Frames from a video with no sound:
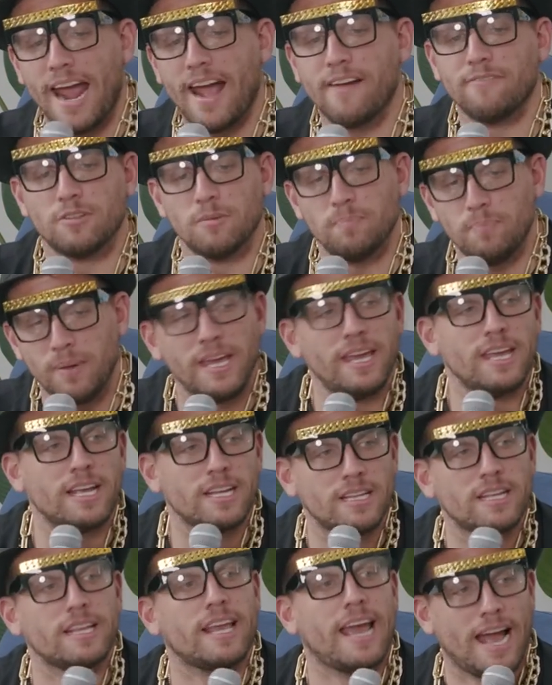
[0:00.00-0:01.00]
After being
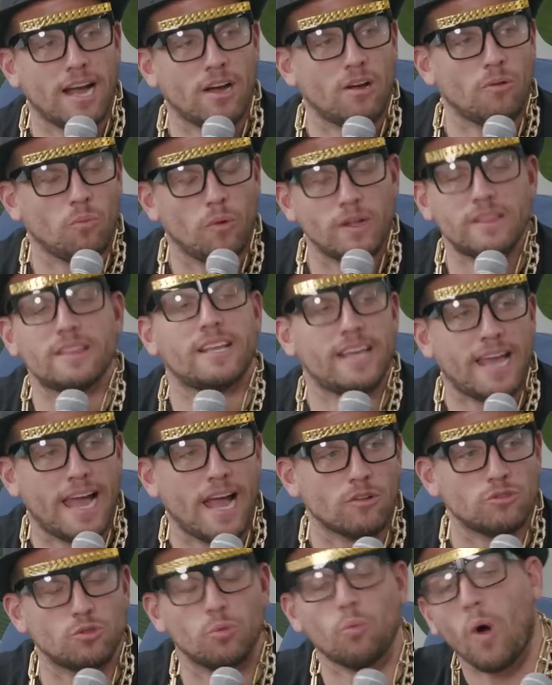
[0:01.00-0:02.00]
in the couch with the
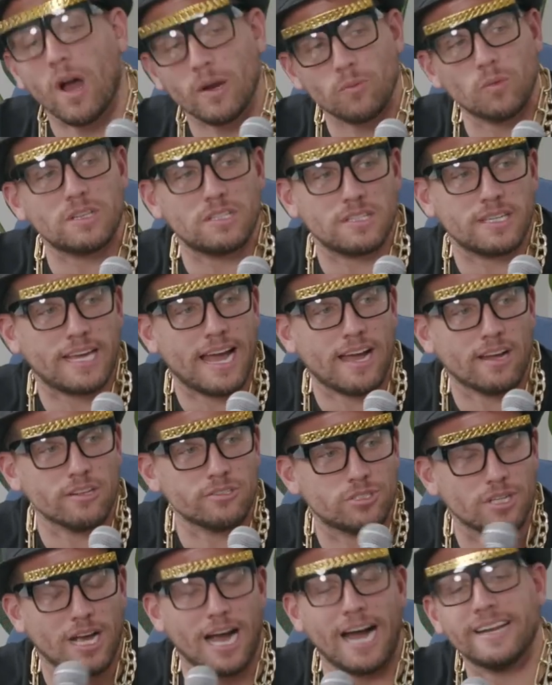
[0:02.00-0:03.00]
couch, one with the
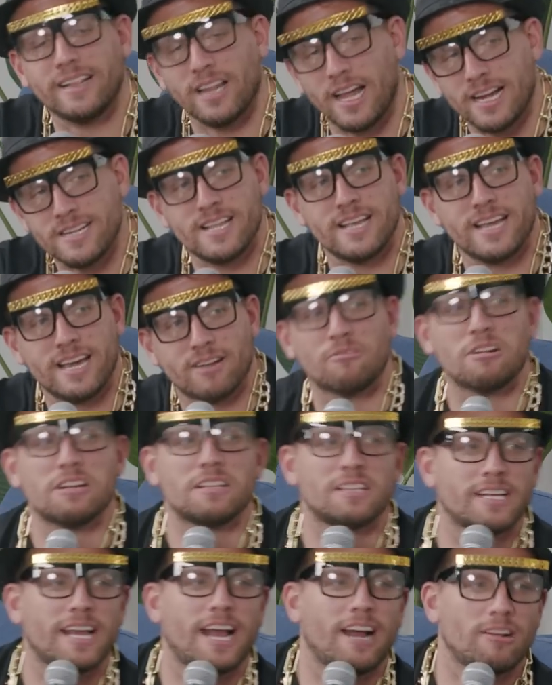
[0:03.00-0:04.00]
couch, I'd like to get rid
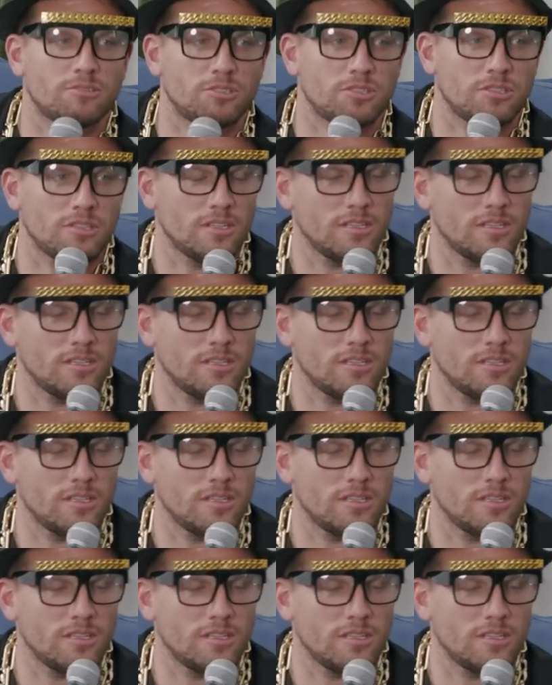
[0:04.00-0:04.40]
of the couch.